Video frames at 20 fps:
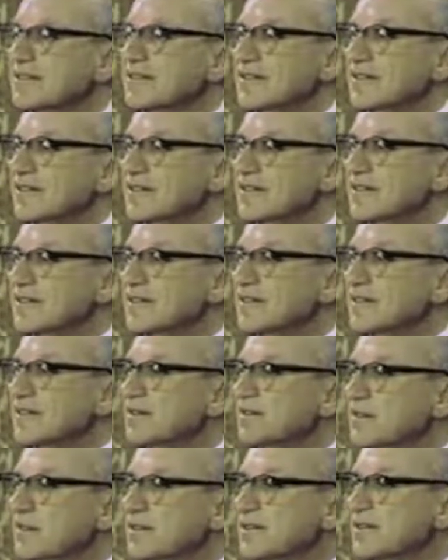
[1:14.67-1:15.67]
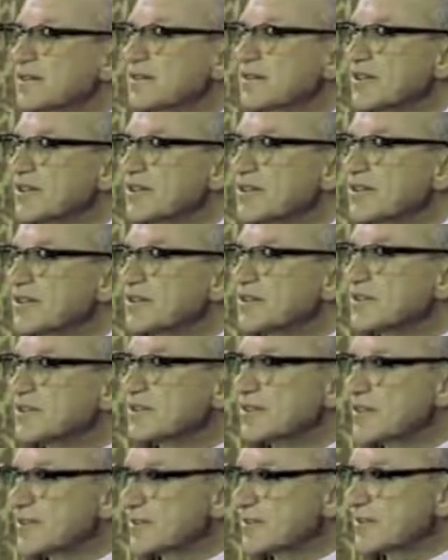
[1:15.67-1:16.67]
that President Carter is
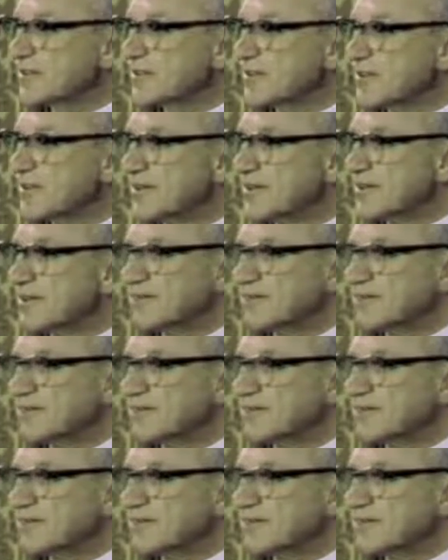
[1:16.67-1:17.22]
talking about.